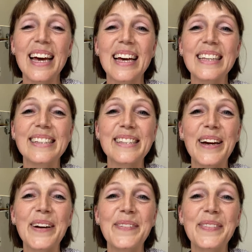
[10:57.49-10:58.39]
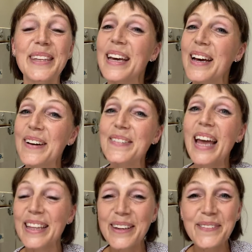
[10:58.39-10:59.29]
And
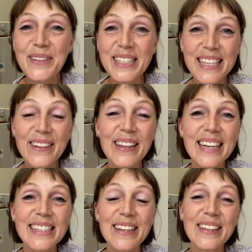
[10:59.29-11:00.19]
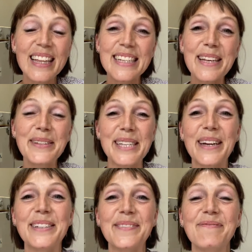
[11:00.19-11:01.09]
looking forward to seeing you on the next episode.